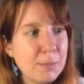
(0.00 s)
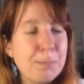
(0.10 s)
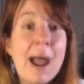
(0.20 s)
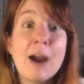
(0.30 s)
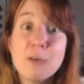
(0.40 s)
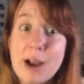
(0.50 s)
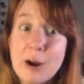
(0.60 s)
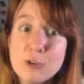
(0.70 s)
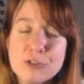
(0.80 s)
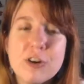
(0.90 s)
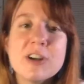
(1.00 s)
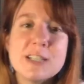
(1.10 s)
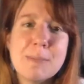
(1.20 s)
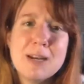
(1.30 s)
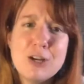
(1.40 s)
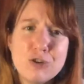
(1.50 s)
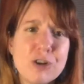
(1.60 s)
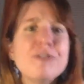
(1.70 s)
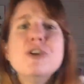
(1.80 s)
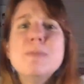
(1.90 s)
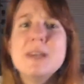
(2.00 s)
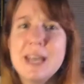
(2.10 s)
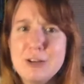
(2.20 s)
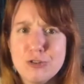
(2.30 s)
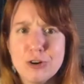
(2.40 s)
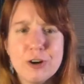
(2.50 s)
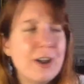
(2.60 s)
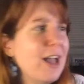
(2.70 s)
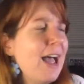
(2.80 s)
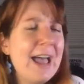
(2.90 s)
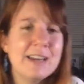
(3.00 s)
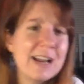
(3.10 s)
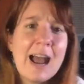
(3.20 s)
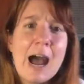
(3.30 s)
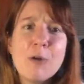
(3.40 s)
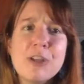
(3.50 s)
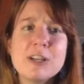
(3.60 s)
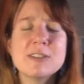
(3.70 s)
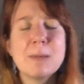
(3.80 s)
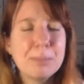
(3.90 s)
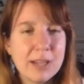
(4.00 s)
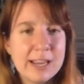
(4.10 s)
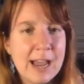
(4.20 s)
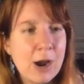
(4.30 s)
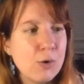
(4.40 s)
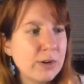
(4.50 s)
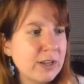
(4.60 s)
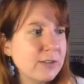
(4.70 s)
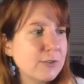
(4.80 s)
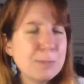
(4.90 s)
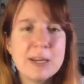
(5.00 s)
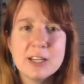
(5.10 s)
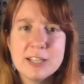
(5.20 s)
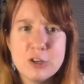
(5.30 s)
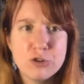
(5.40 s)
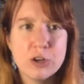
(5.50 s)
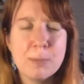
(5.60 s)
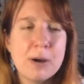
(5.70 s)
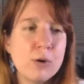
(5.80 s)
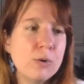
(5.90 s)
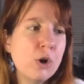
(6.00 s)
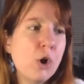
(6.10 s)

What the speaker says: backgrounds for examination of human nature and how things can play out, and speculation about